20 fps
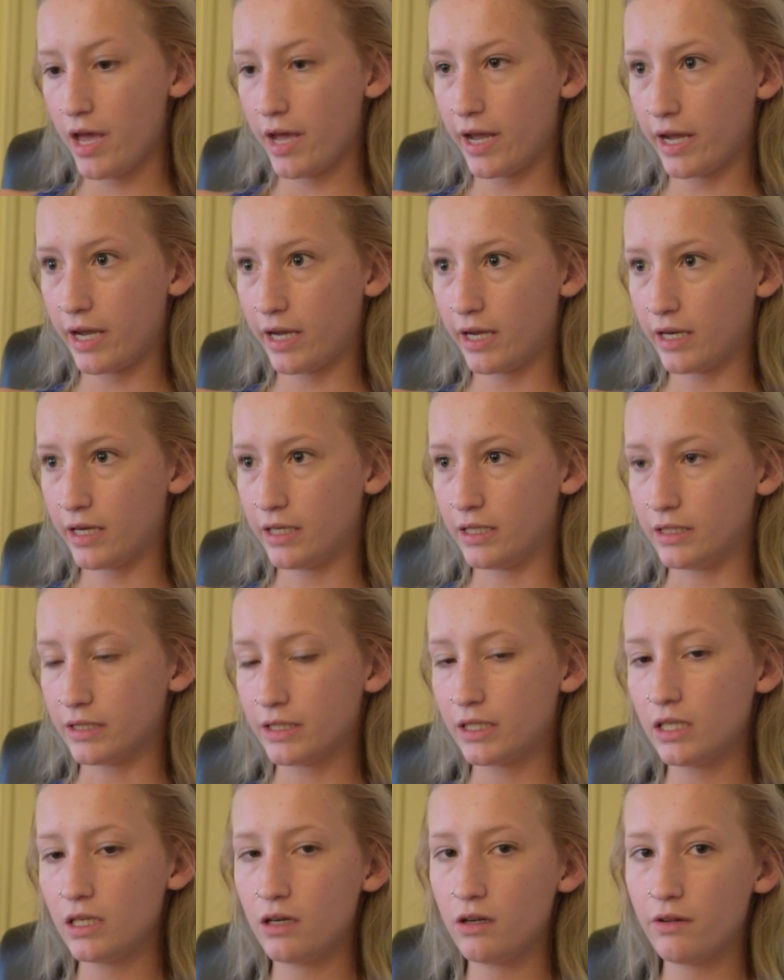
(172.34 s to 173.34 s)
And, I'm
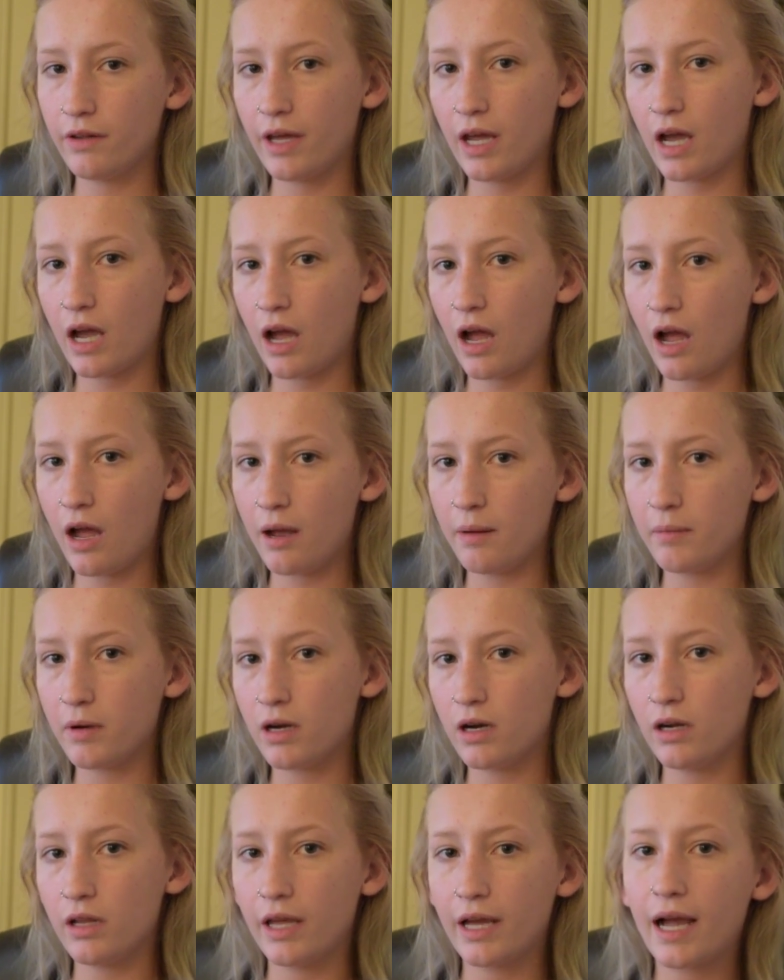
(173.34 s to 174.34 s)
a
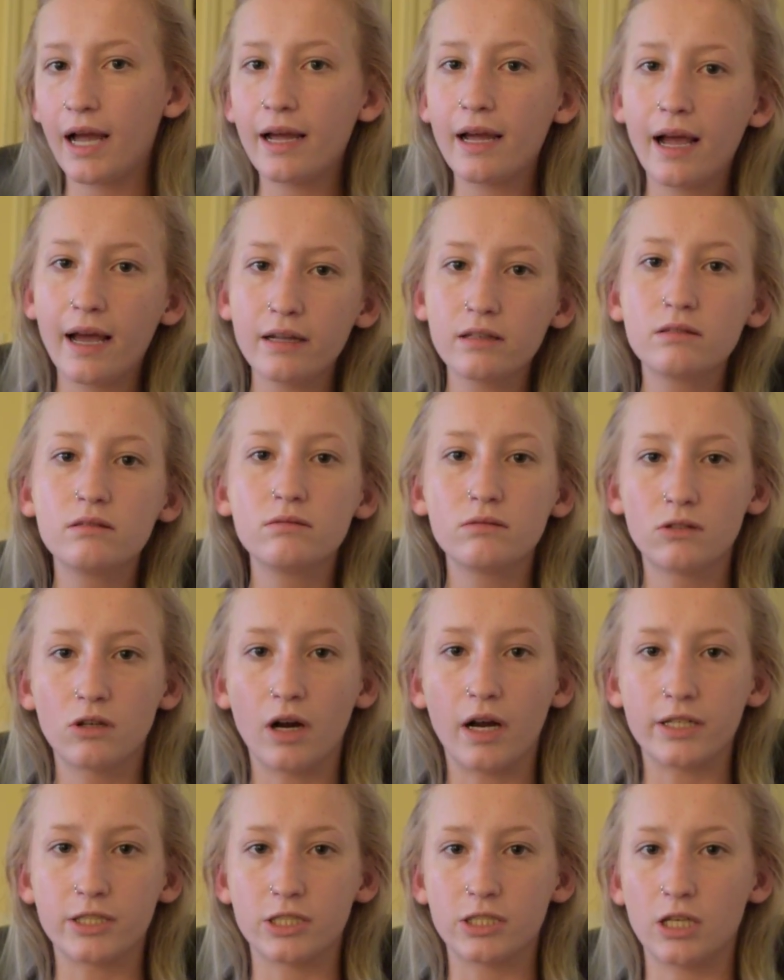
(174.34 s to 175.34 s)
girl, like, I had
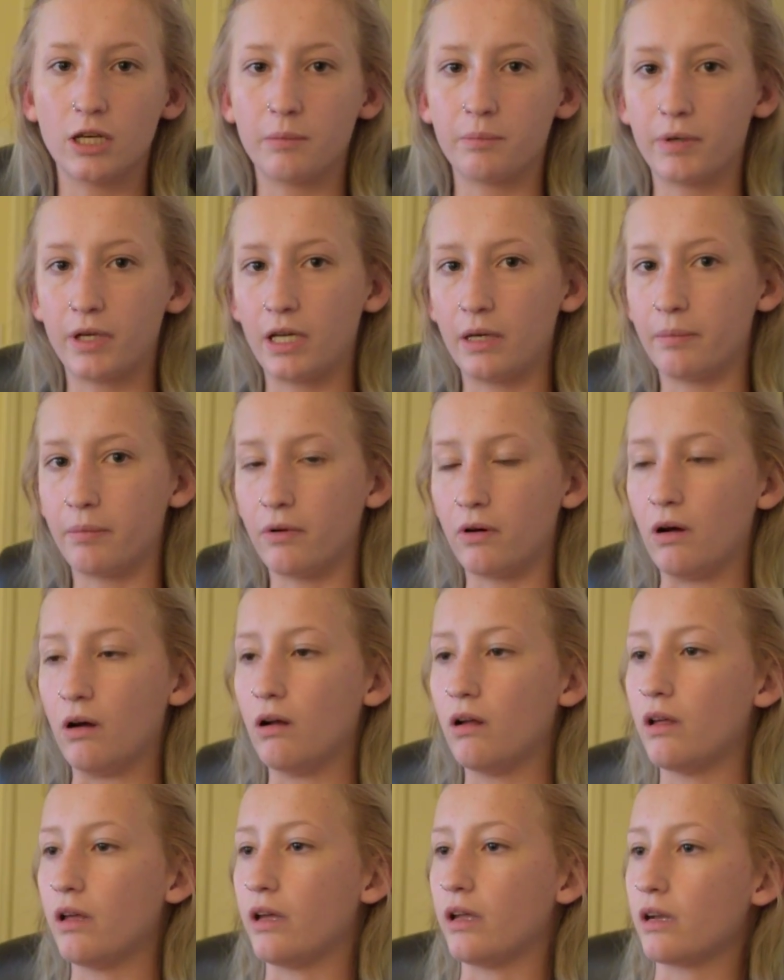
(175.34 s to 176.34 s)
crushes on
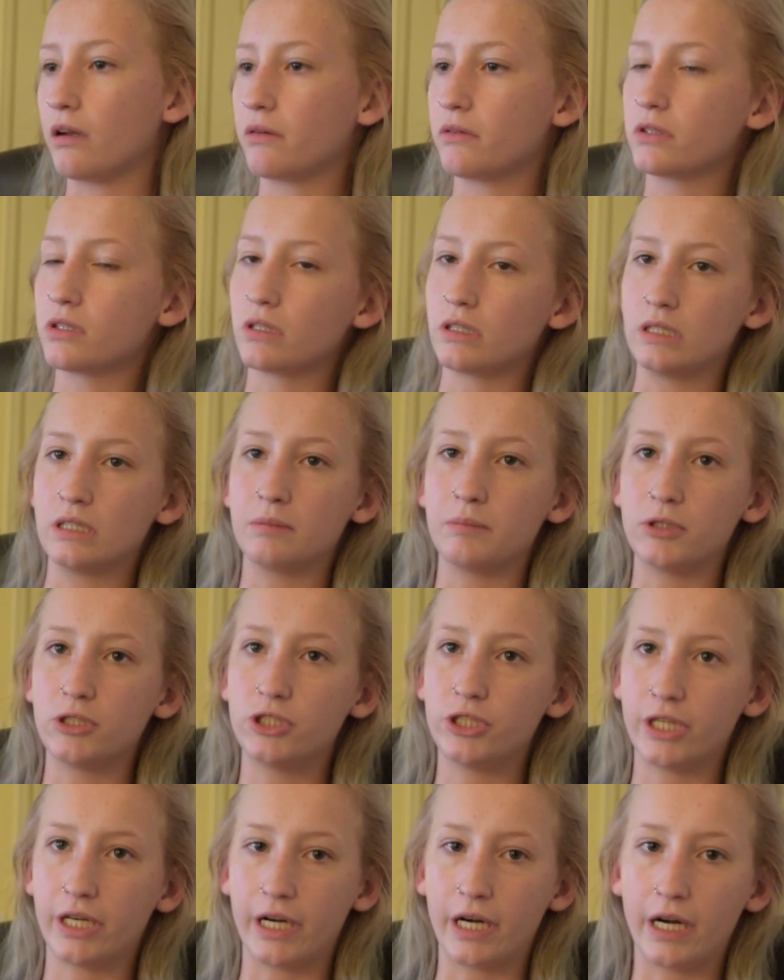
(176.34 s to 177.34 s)
people, and I was a little
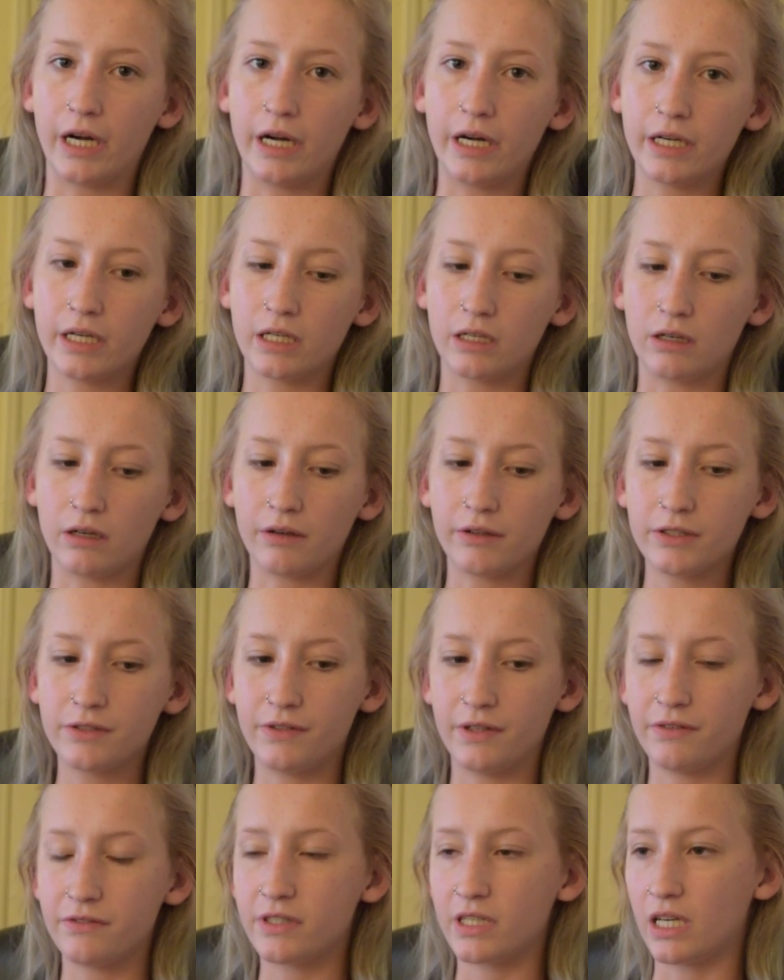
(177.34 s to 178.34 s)
immature, I was
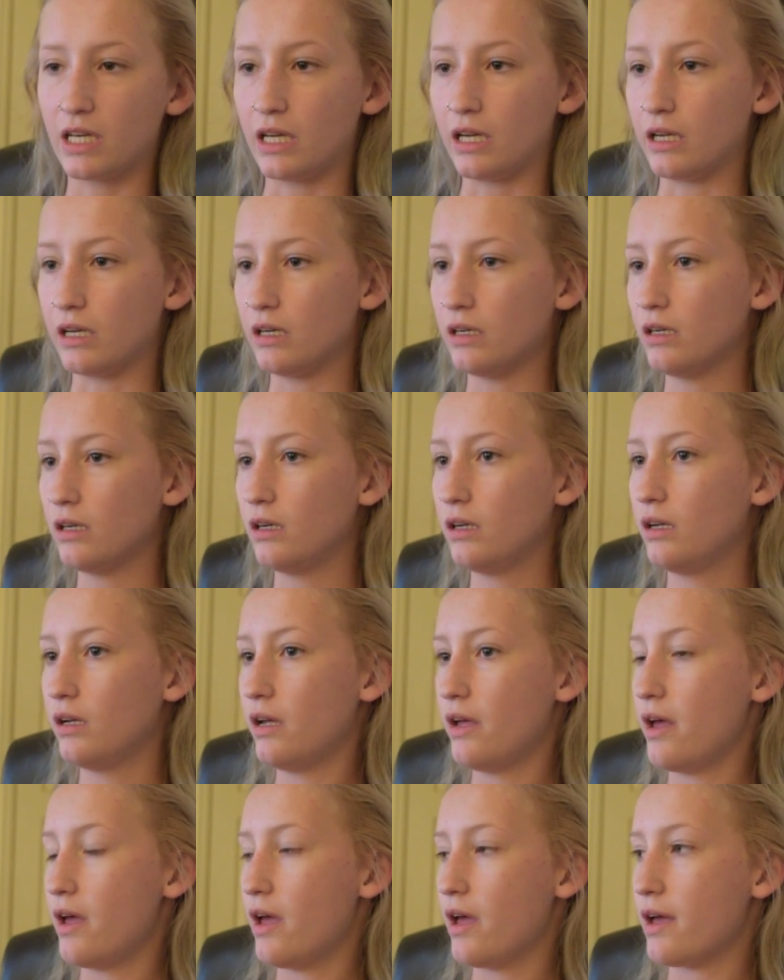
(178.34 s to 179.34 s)
15.
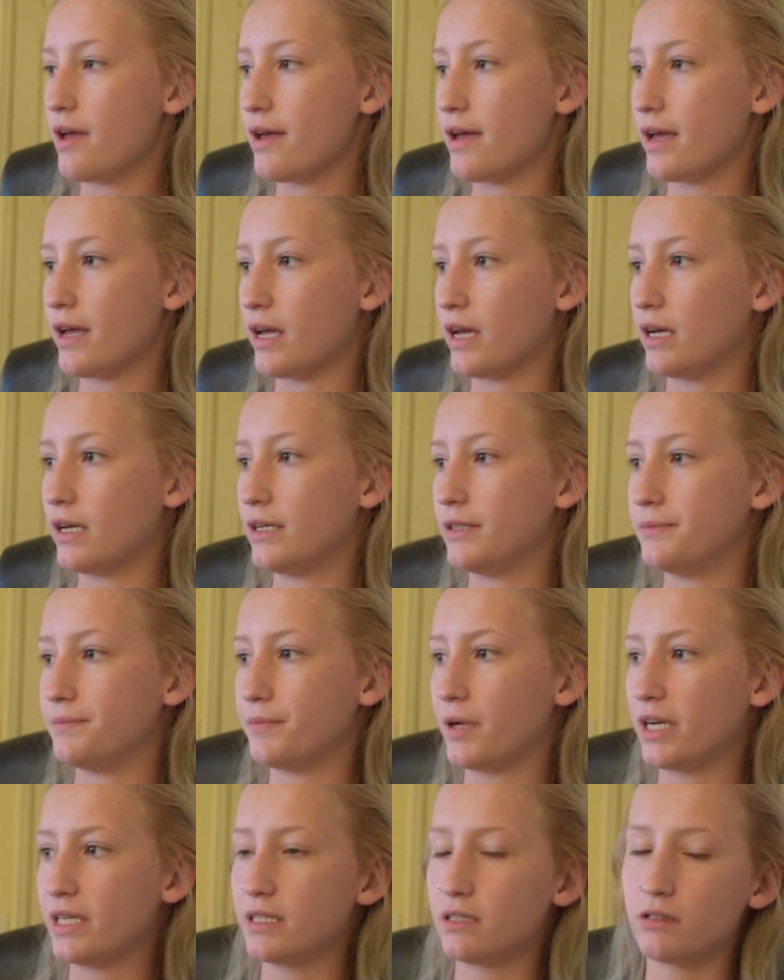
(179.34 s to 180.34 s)
And
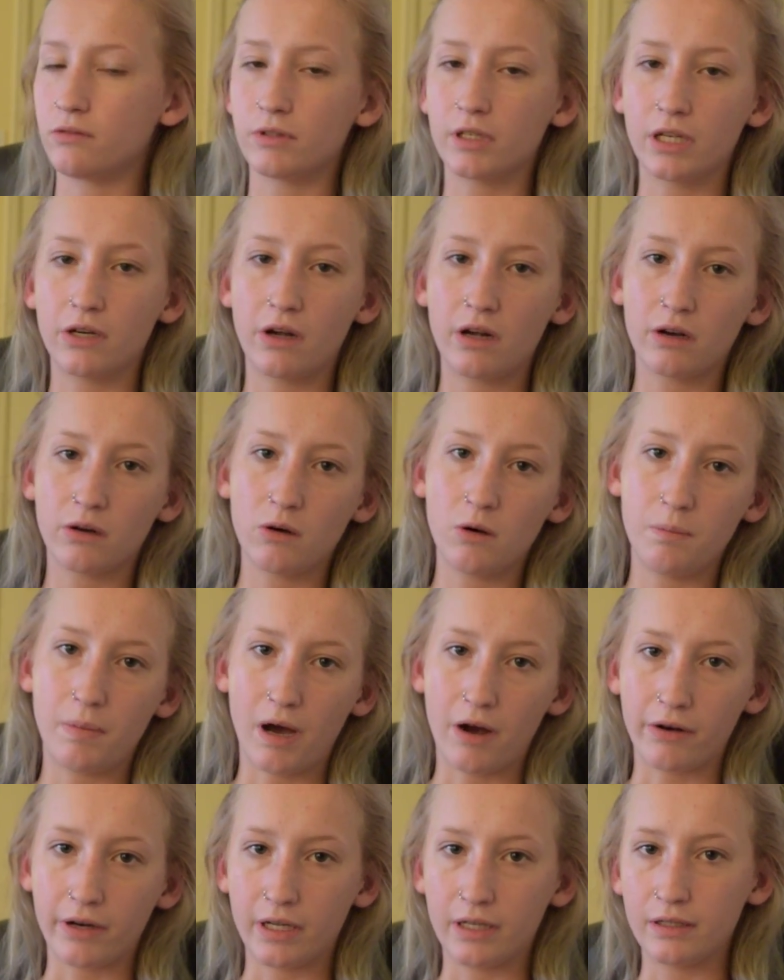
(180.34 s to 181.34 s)
I didn't really know how to go
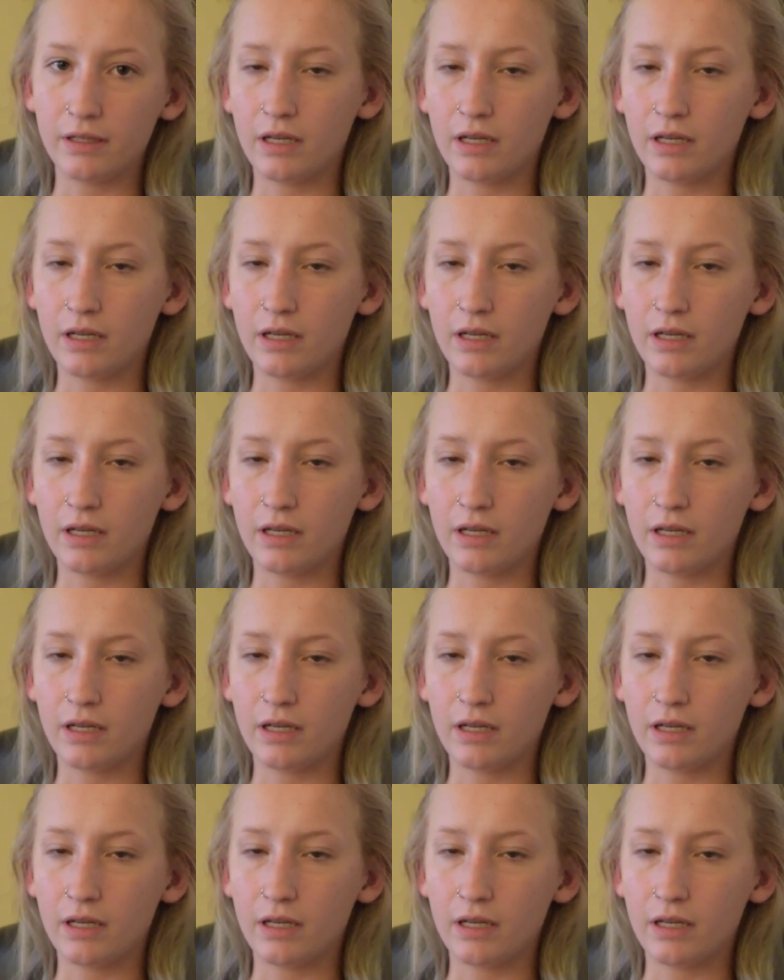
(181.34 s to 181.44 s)
about it.